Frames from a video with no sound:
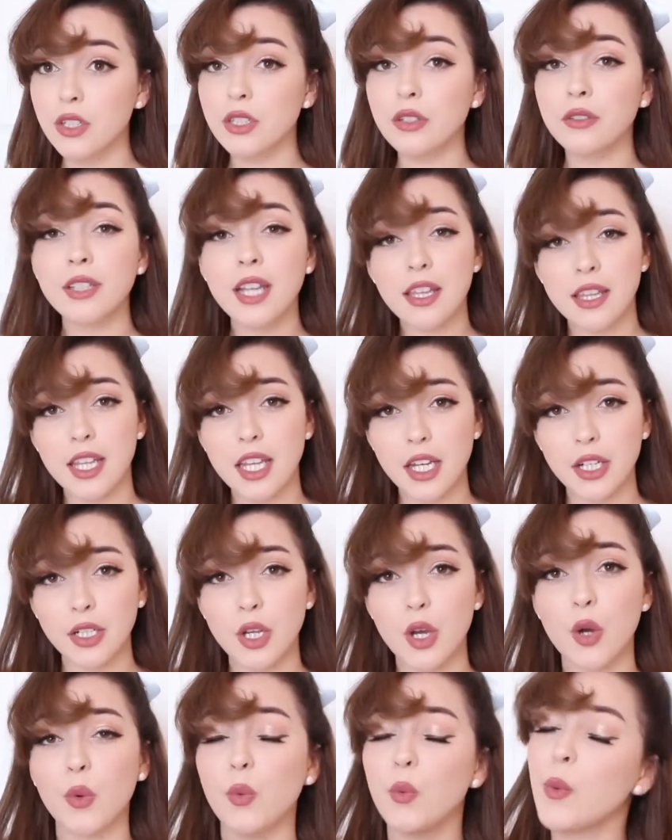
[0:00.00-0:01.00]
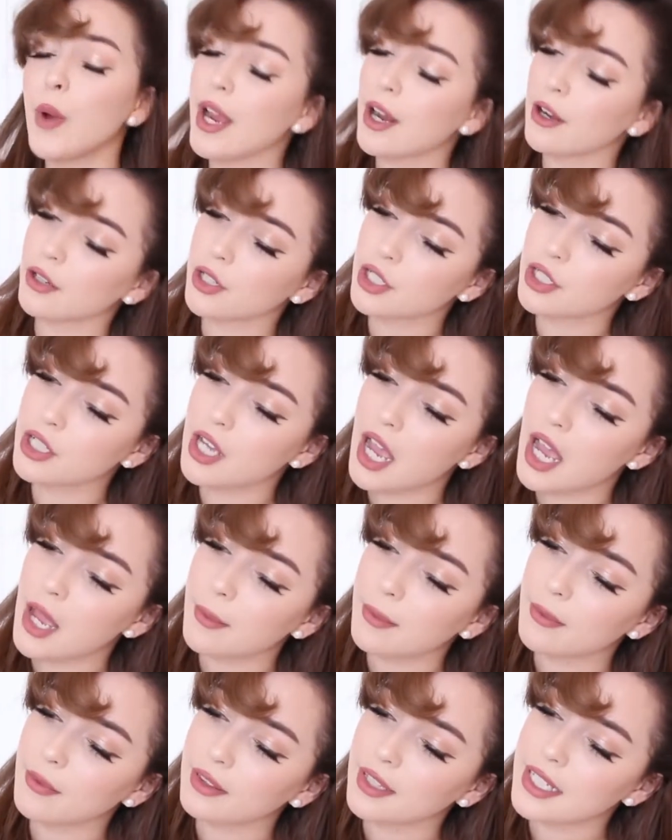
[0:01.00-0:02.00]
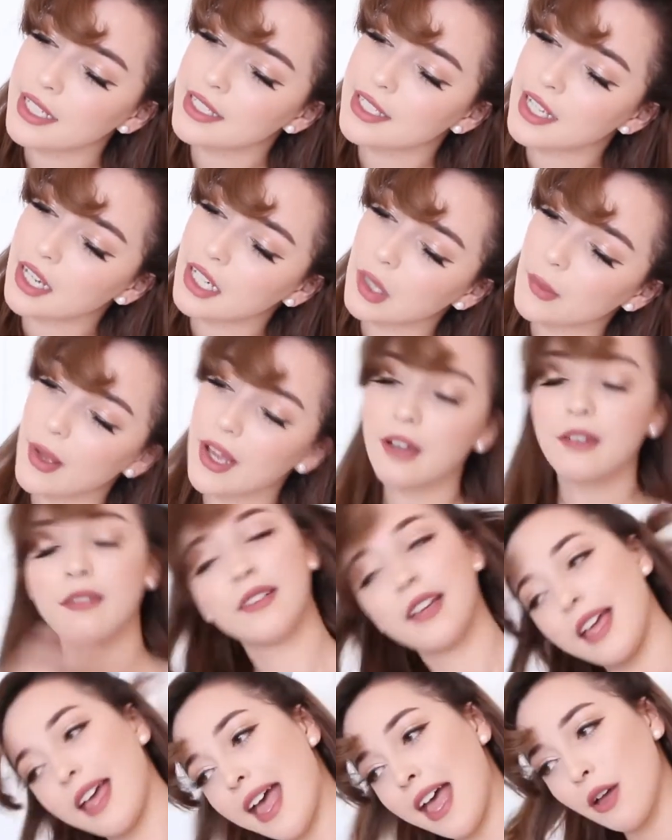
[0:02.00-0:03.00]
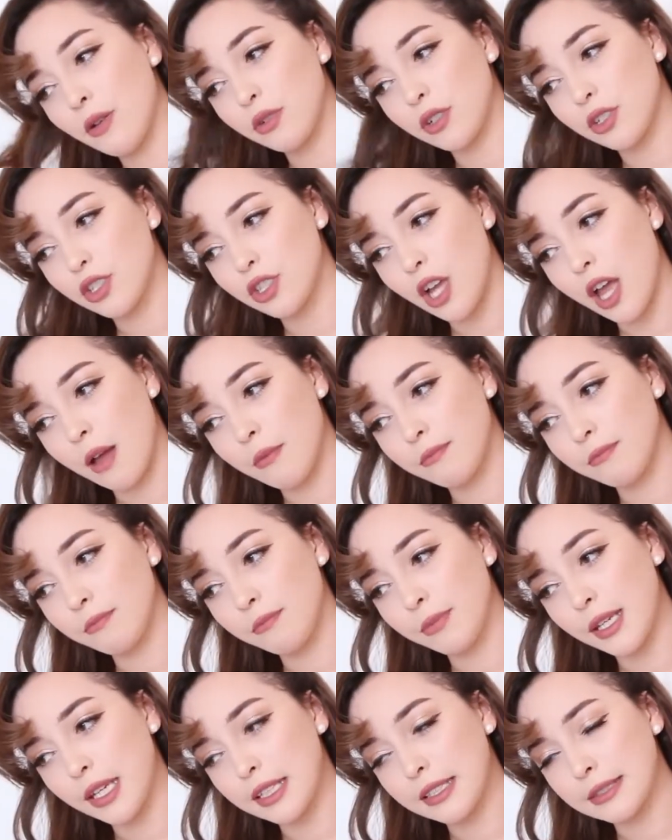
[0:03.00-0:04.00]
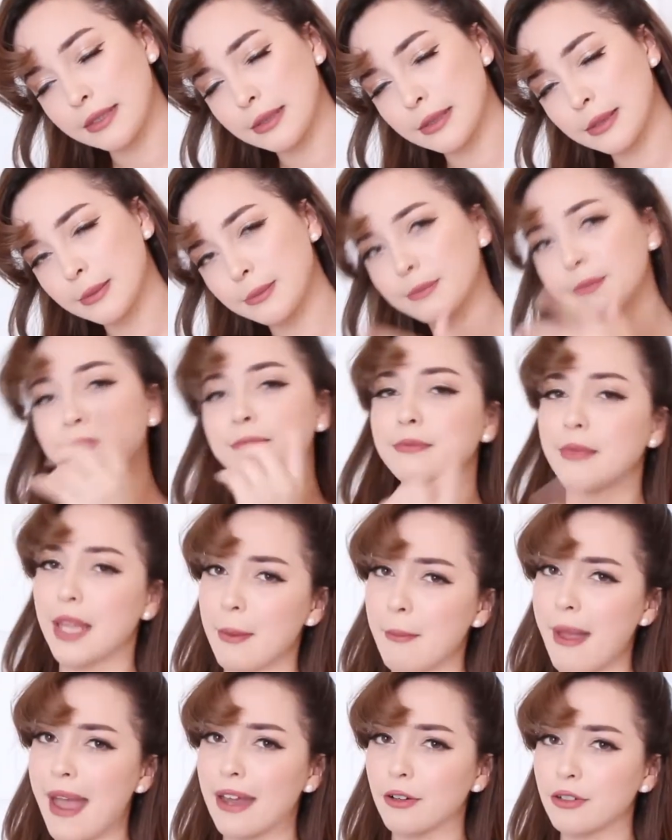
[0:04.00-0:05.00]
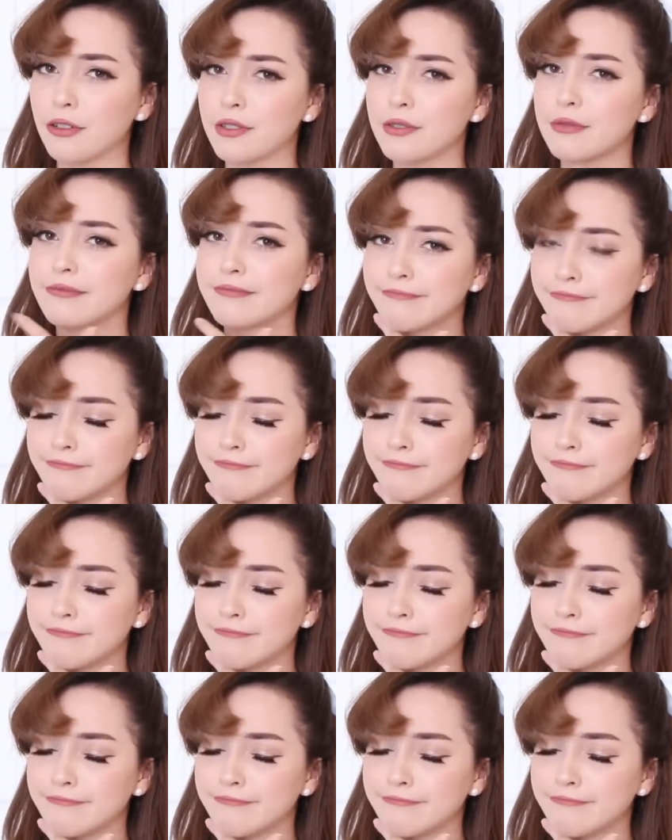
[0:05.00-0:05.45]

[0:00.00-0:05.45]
So now that you know where to shop, let's talk about how to shop, because it matters